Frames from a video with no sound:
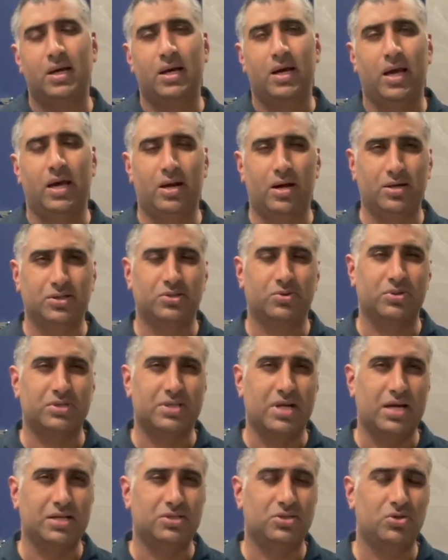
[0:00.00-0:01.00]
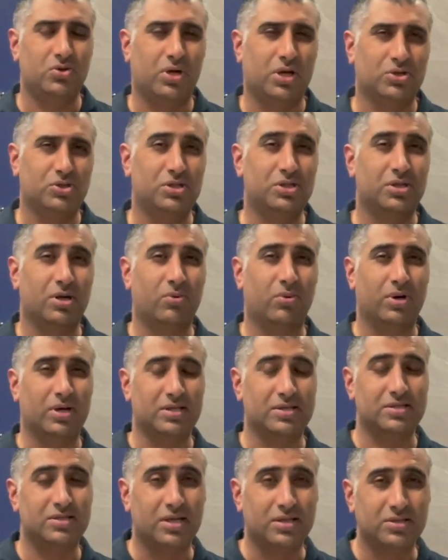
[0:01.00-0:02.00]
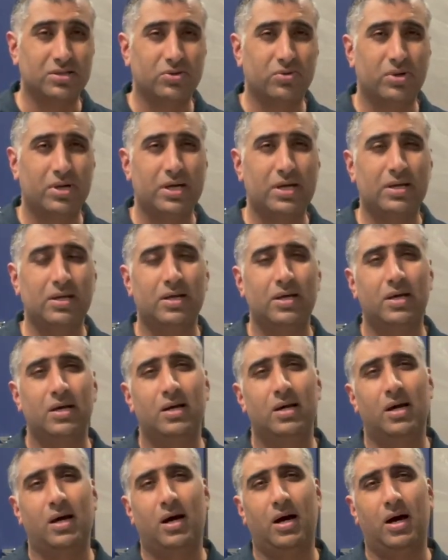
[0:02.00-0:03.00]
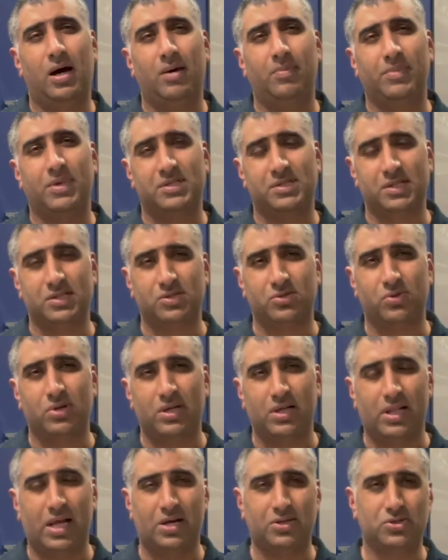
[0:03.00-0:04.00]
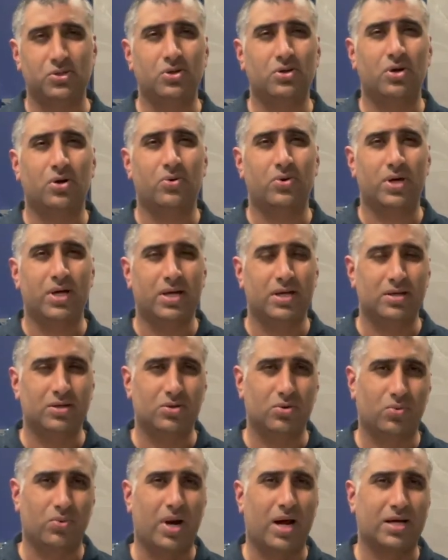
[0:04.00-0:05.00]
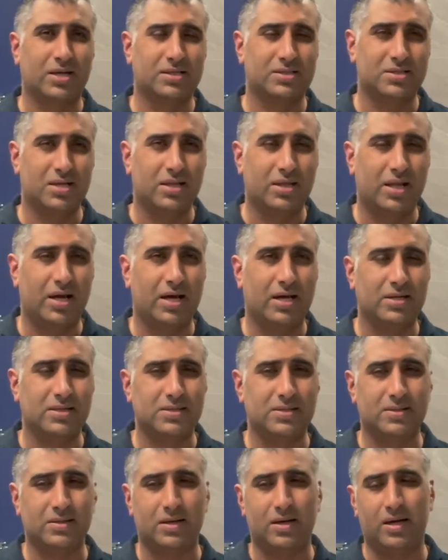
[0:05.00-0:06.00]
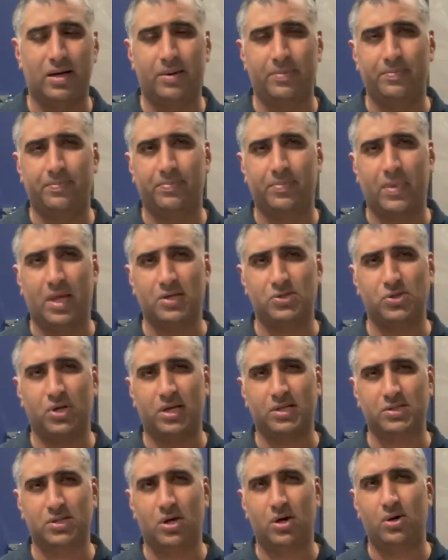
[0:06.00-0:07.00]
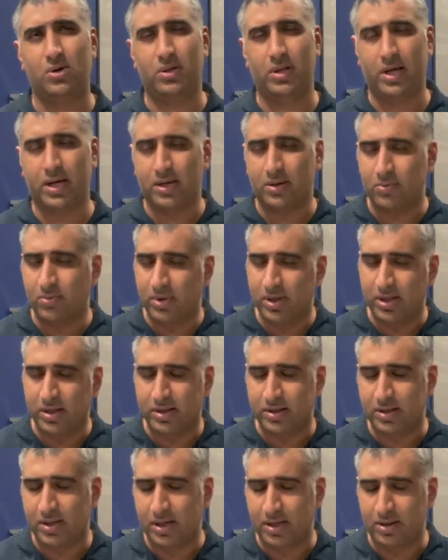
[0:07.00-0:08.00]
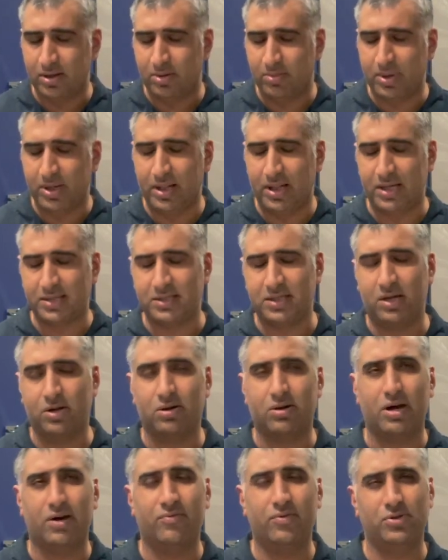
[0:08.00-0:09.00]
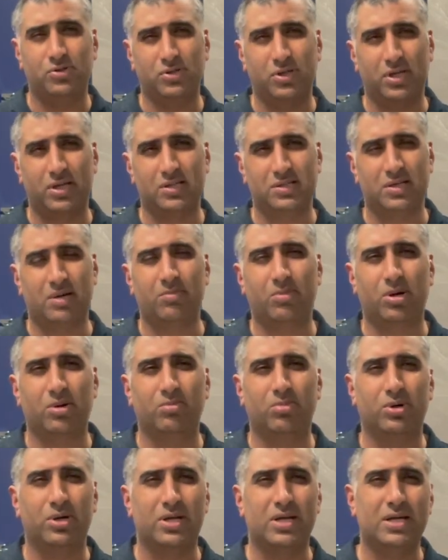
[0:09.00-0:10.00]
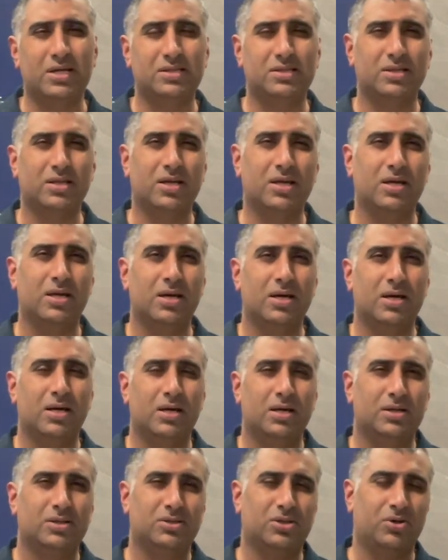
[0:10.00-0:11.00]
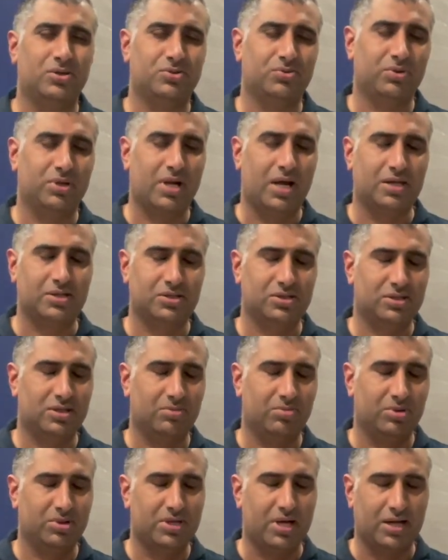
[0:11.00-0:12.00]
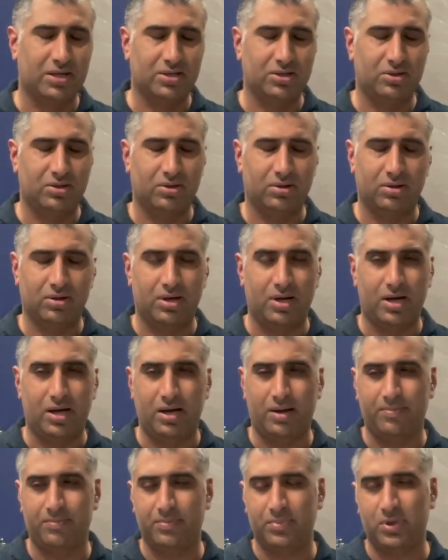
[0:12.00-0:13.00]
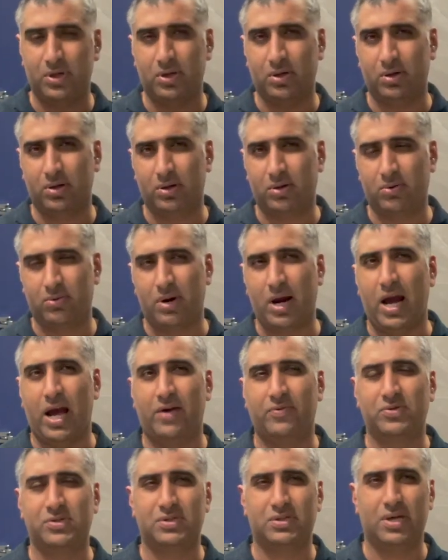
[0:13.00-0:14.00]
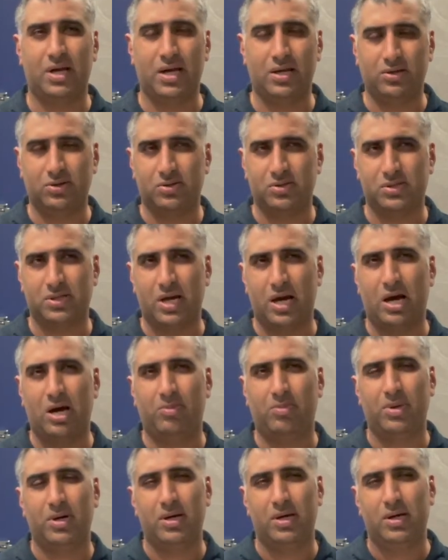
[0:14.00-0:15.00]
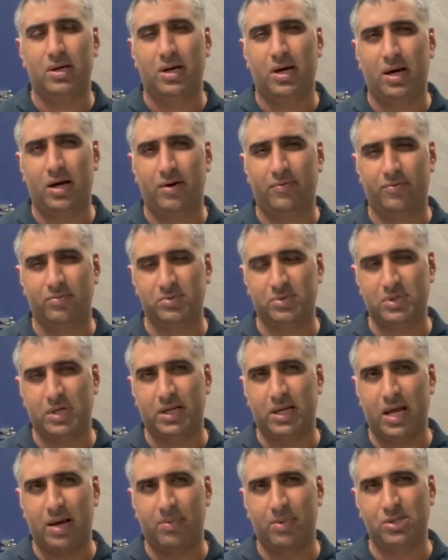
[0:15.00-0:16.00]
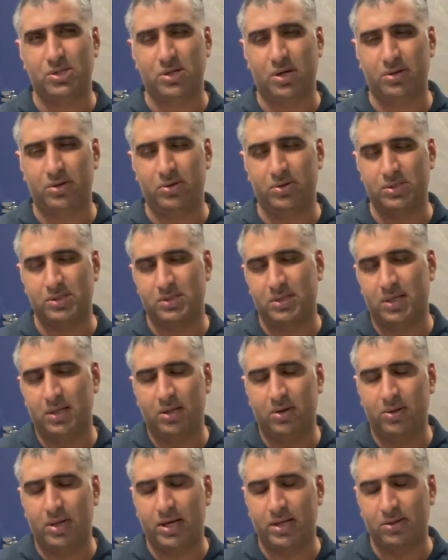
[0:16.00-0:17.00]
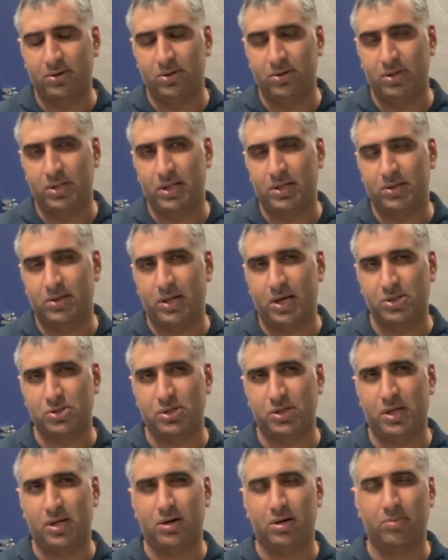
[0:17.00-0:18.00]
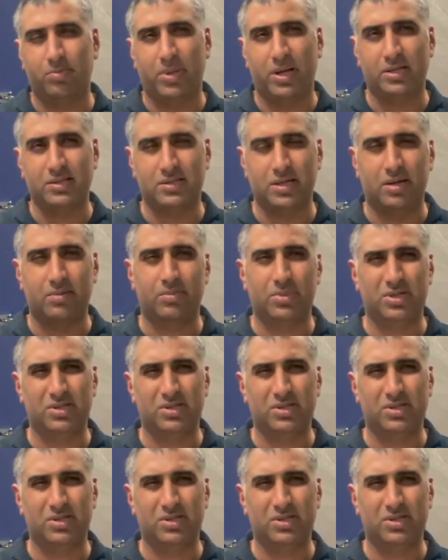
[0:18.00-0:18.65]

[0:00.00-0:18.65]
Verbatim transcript: And also what's nice is you can actually start wearing sunscreen, um, but sunscreen allows you to go in direct sunlight. Um, as you guys know, like with a little bit less hair coverage, you can sunburn pretty easily. So it's really nice just to protect your, uh, your grafts and your scalp uh, from sun damage, although it's a little likelihood that they'll actually get hurt by the sun, but